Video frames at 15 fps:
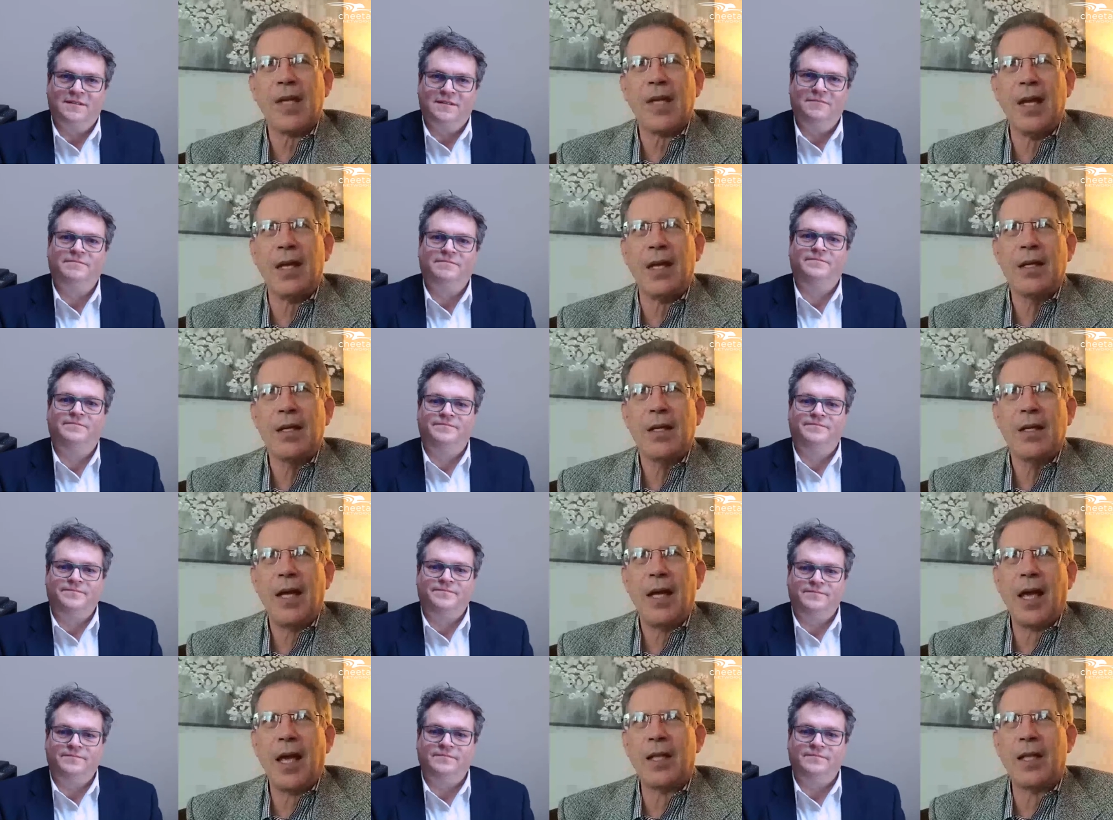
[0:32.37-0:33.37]
Speaker 1: and
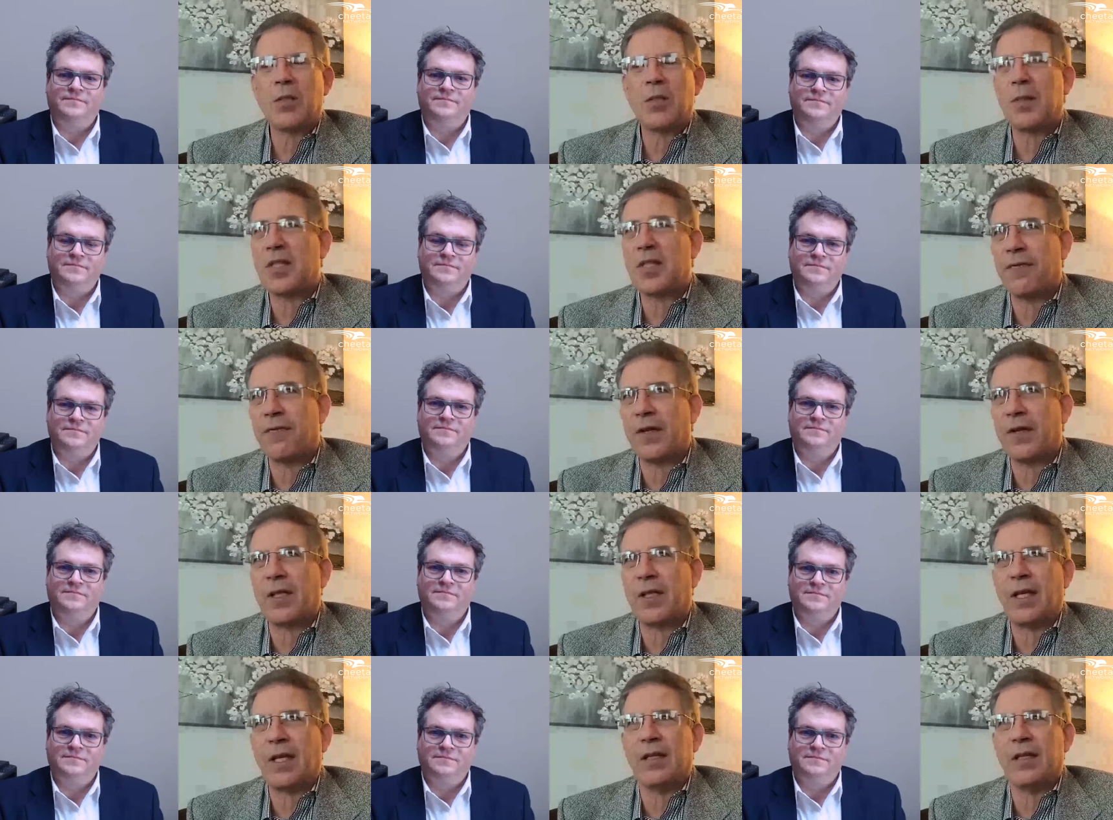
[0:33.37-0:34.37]
and
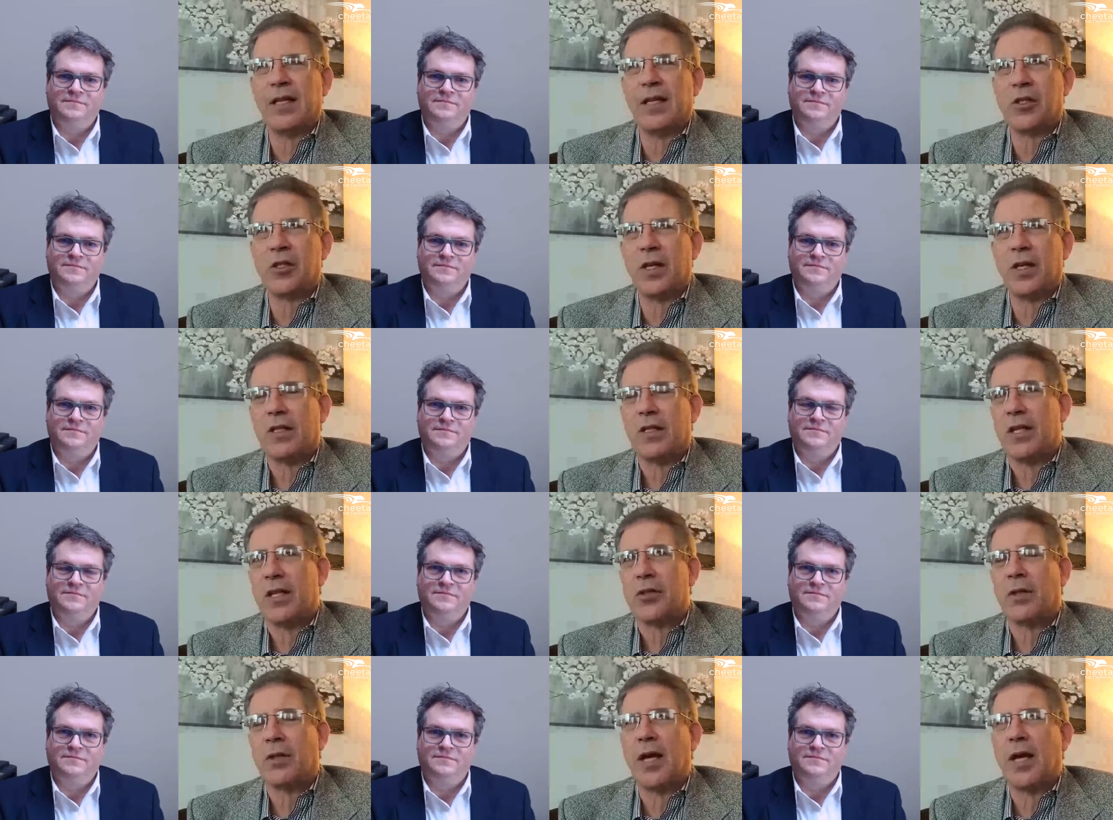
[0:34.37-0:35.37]
specifically industri- the
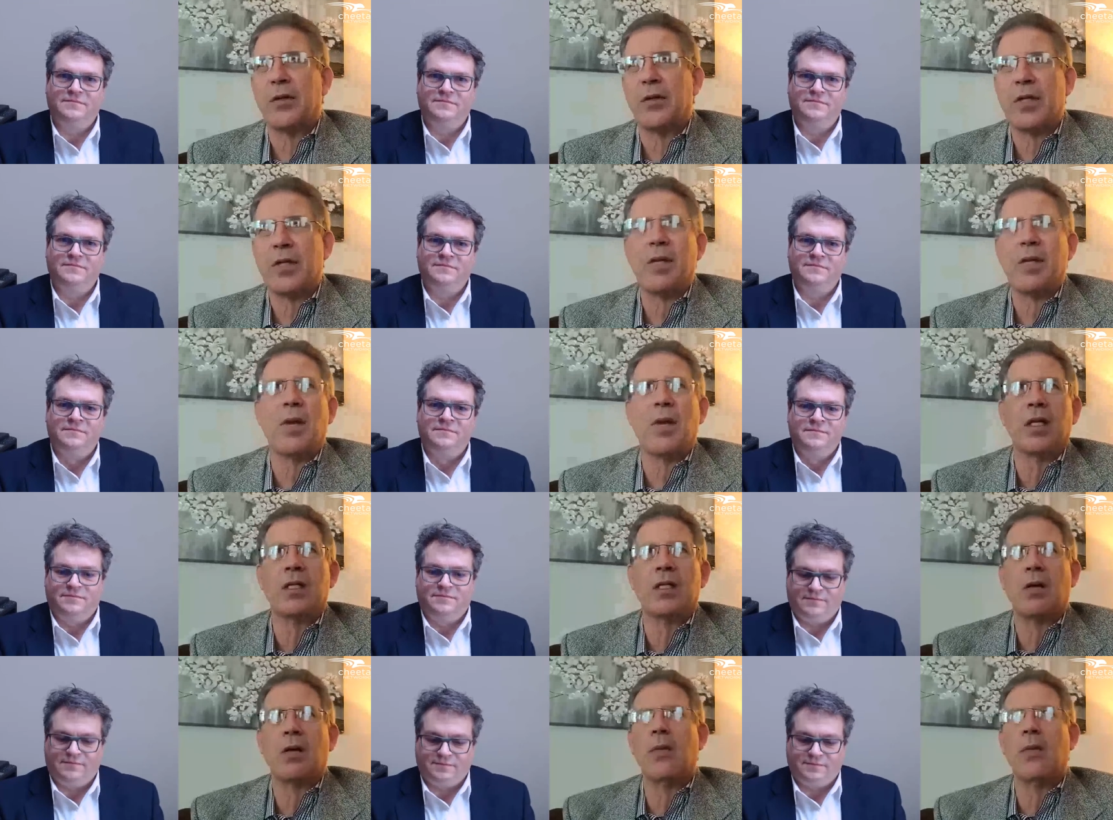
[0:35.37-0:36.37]
industrial IoT
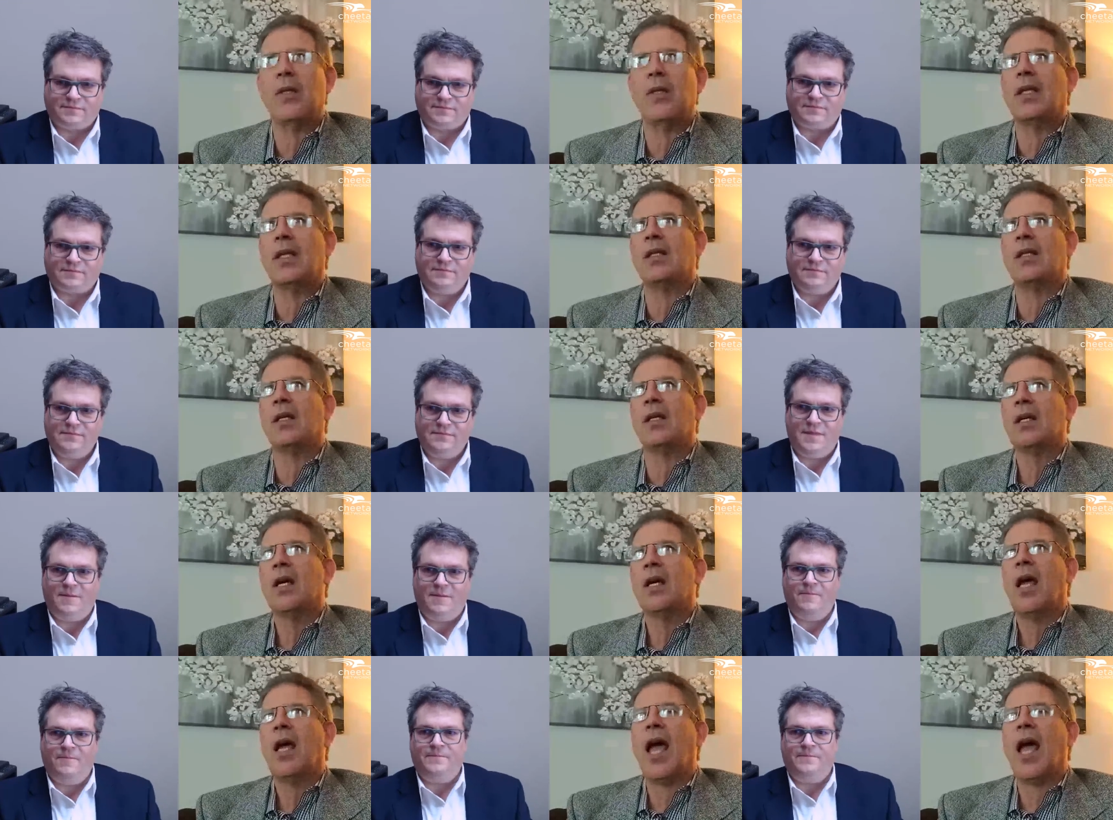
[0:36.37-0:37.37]
market. So I would like to
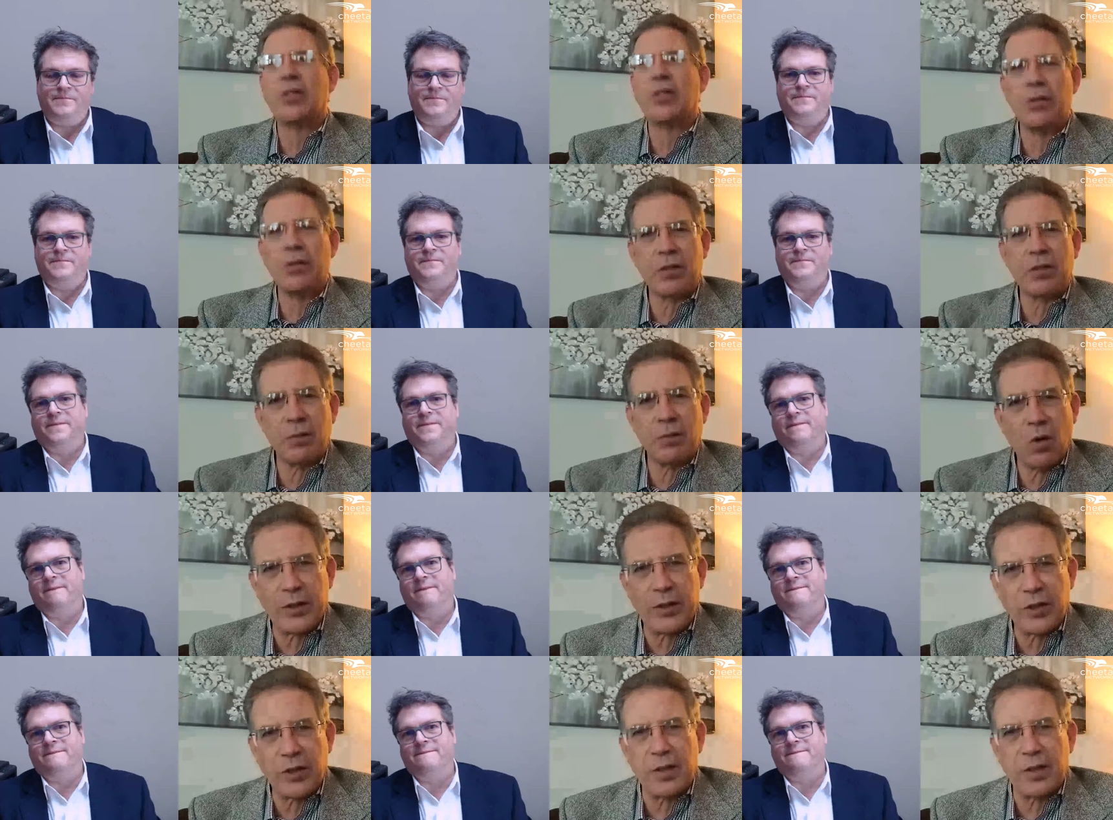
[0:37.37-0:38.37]
ask you some
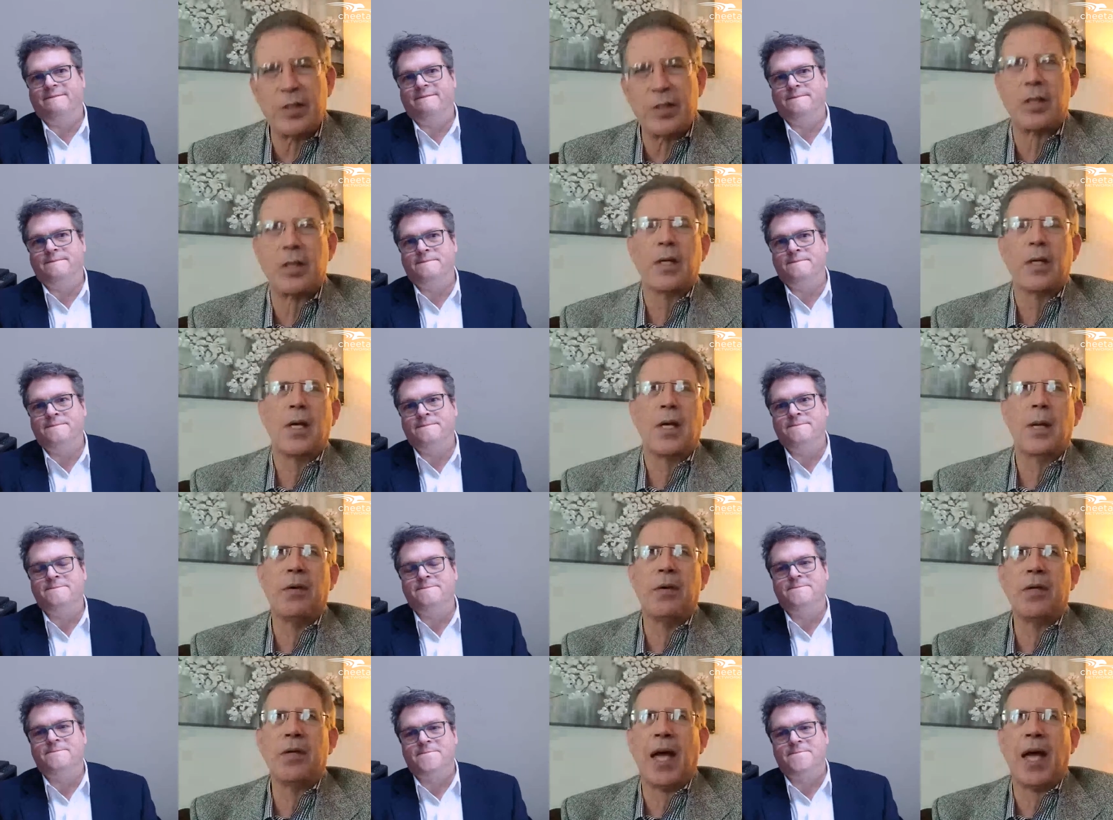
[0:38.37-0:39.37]
questions
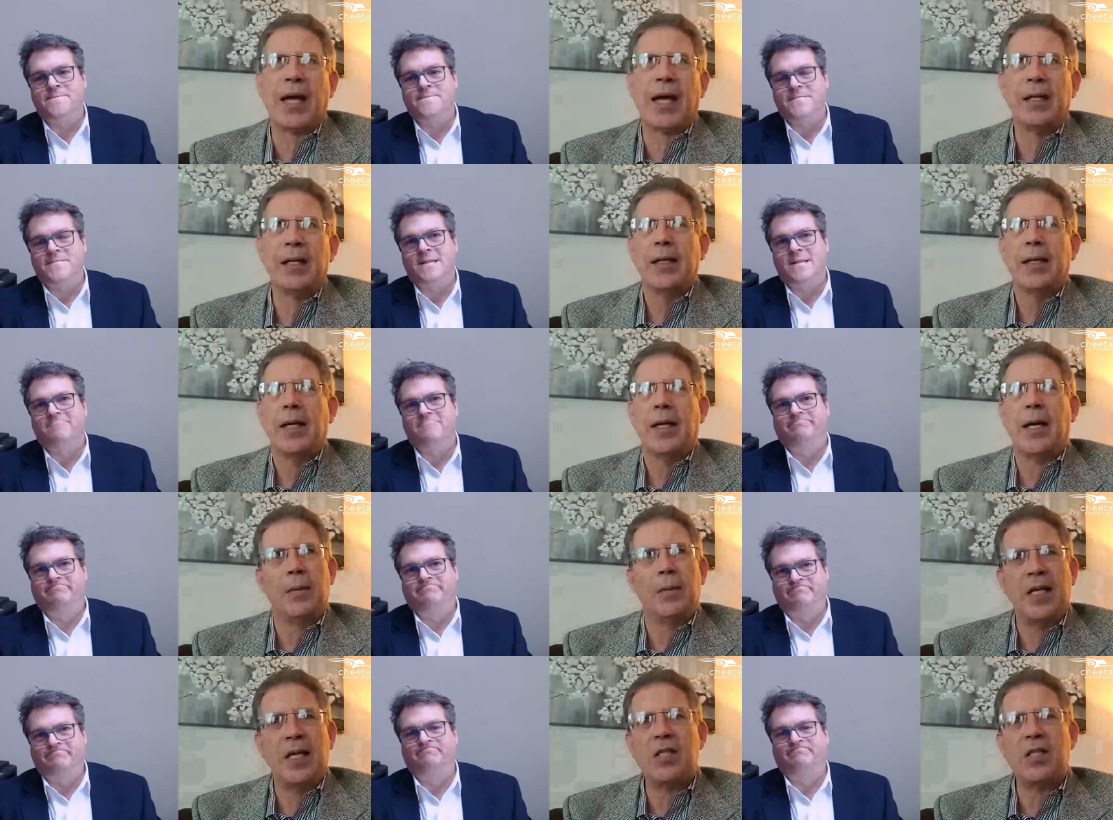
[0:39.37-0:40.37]
about that.
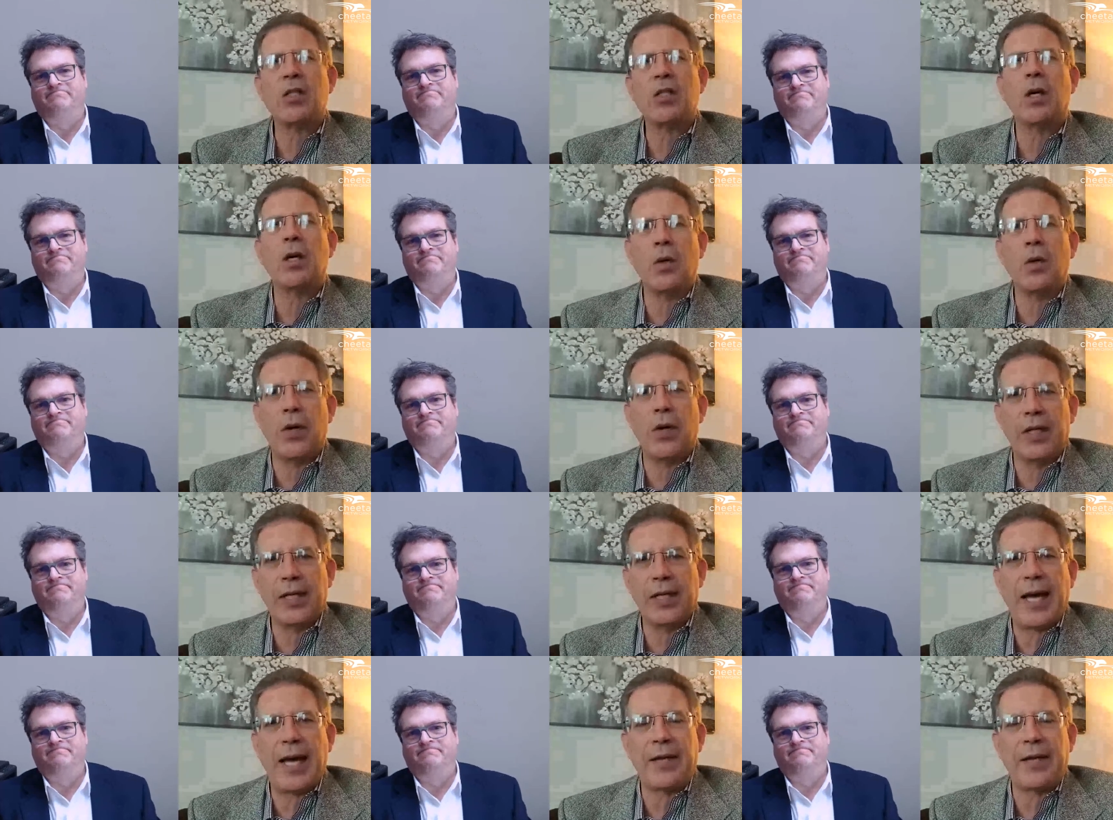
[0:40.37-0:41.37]
Um, mm-hmm. Let's start with oil
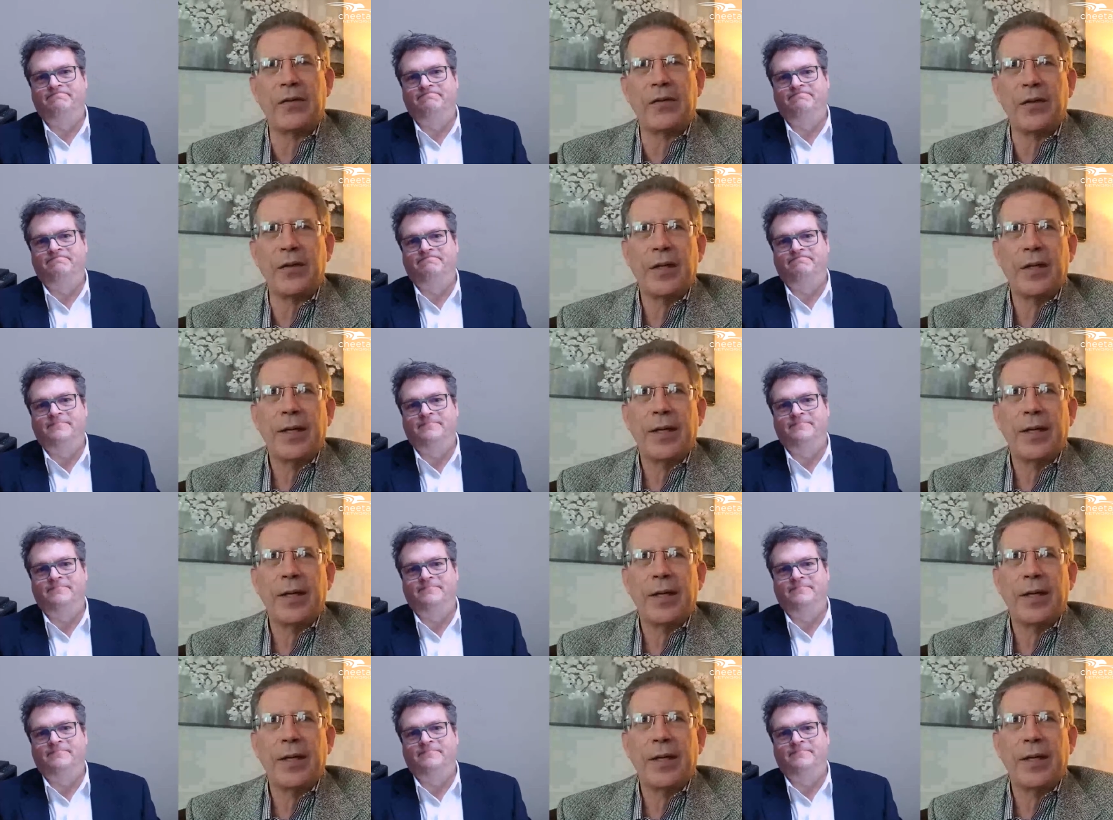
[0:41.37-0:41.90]
and gas.